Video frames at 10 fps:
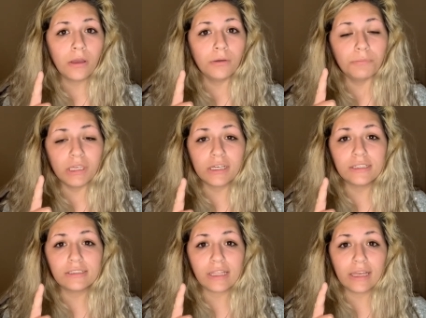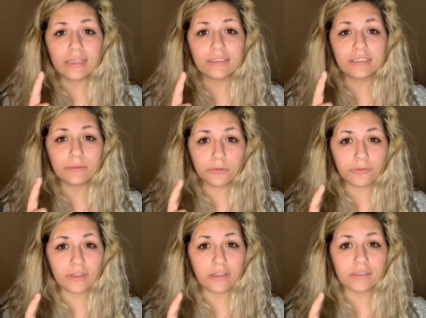because that is to
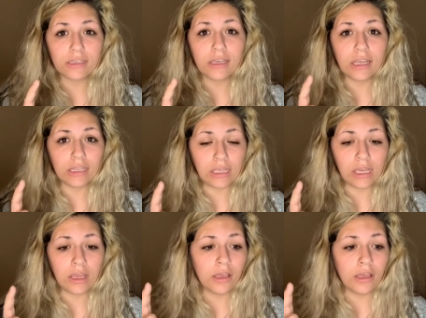prevent any